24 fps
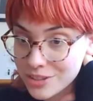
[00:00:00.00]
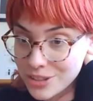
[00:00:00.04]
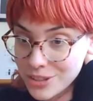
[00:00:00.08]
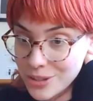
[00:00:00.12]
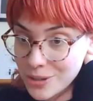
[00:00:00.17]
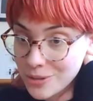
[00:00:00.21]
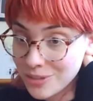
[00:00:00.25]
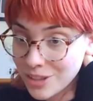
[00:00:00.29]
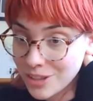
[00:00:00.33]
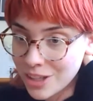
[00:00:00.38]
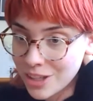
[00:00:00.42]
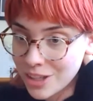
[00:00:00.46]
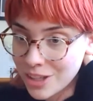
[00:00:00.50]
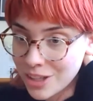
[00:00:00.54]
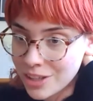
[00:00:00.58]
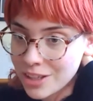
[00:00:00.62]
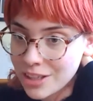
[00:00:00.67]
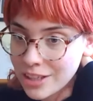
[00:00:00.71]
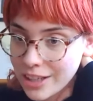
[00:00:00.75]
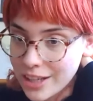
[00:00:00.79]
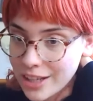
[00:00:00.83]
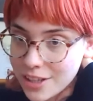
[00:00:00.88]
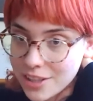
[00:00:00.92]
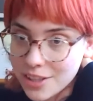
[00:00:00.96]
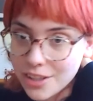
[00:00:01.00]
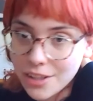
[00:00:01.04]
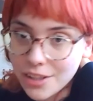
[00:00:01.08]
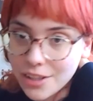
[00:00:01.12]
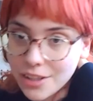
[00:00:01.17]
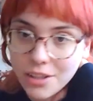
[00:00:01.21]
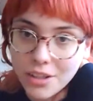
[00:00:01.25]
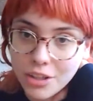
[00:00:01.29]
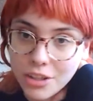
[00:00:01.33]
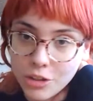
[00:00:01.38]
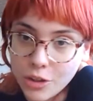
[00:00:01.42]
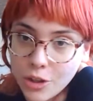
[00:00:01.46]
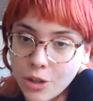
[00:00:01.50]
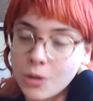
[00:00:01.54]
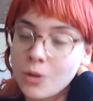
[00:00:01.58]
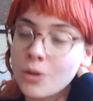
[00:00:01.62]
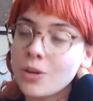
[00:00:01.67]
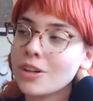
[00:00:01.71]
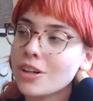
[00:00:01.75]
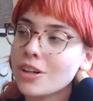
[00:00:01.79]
so nearly a year ago.